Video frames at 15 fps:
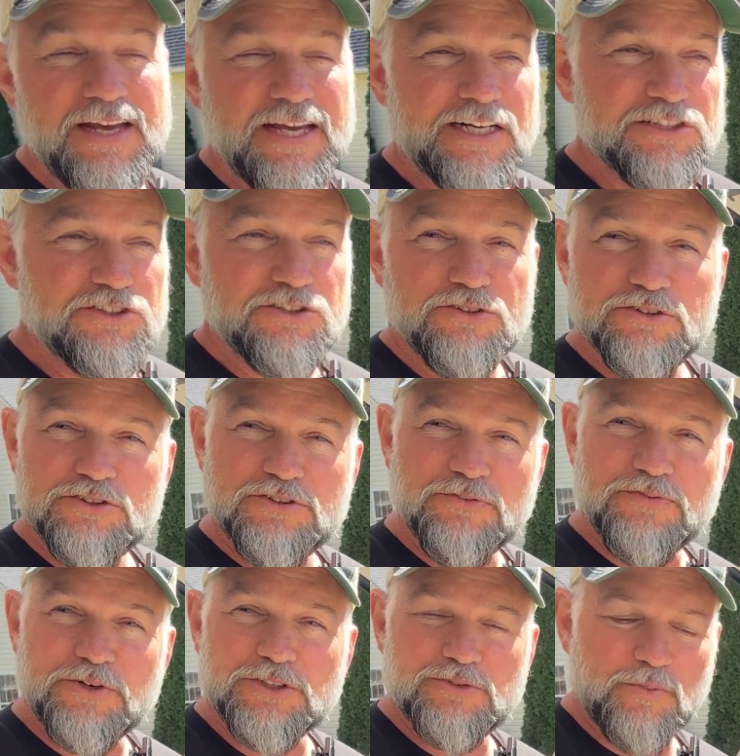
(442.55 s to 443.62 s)
And as soon as the
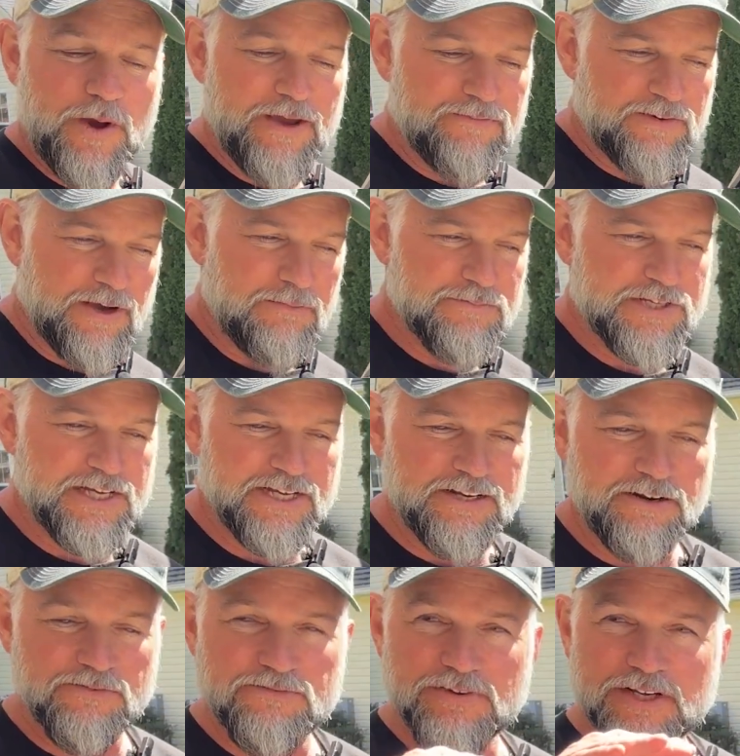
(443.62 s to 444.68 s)
first wave comes
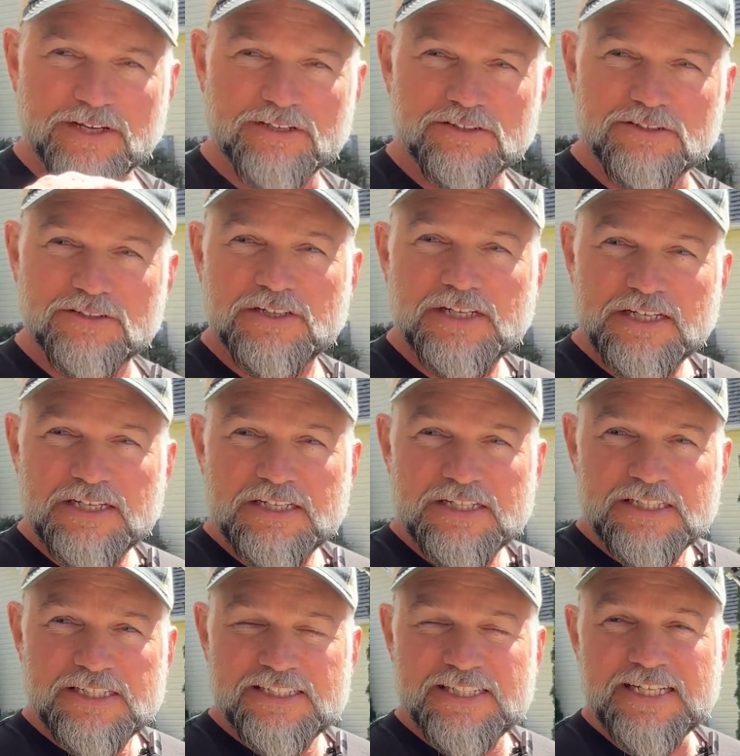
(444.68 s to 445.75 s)
in, your vehicle
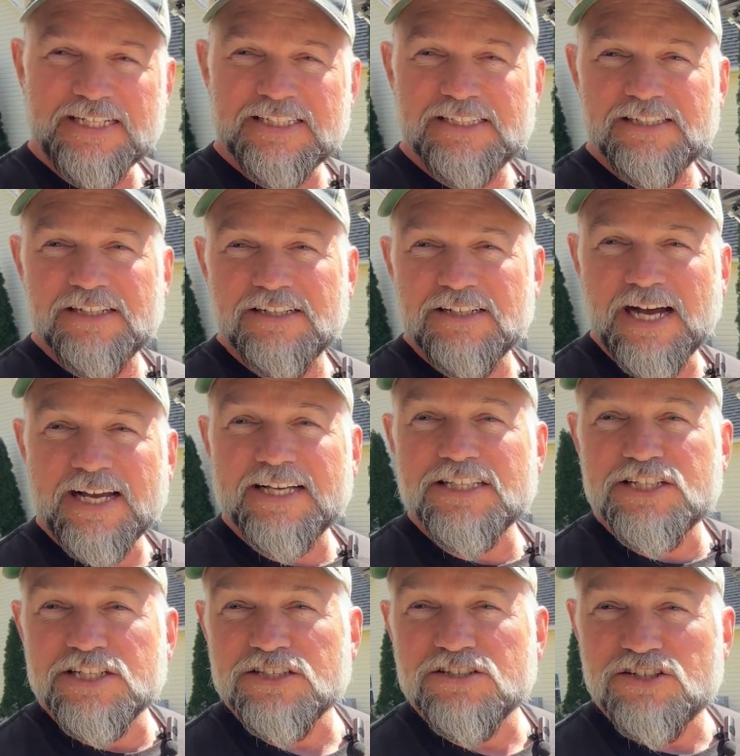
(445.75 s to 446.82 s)
sinks like
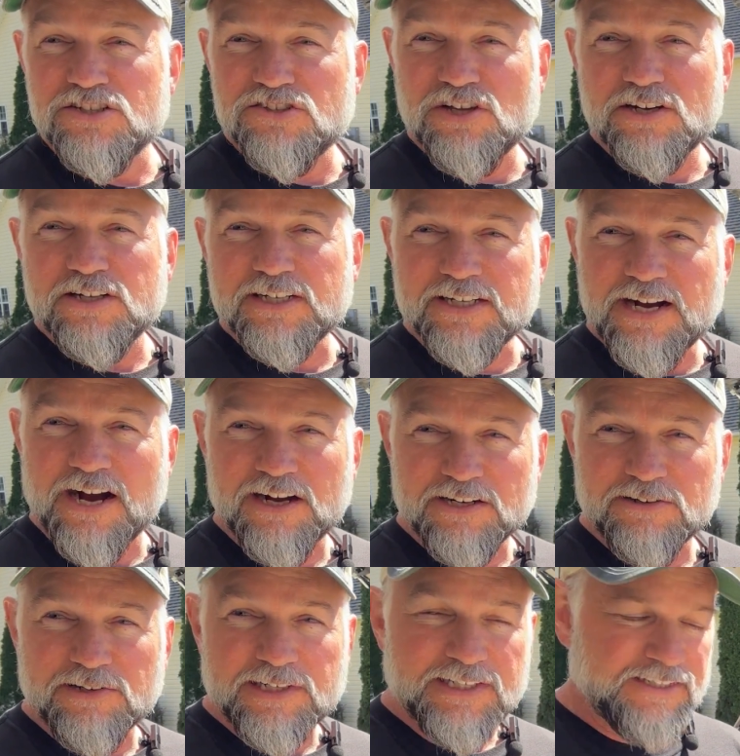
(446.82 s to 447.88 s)
it's stuck in
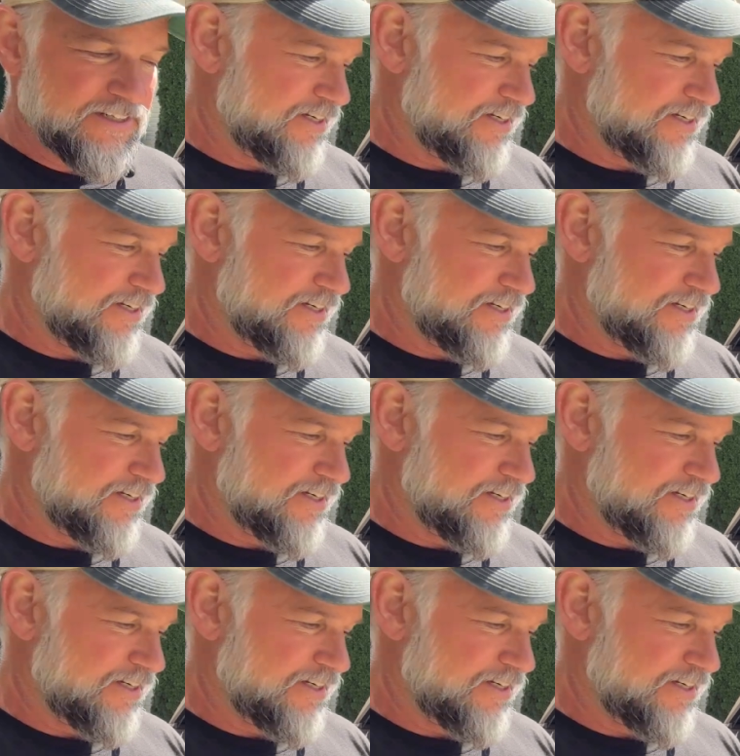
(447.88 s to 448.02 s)
concrete.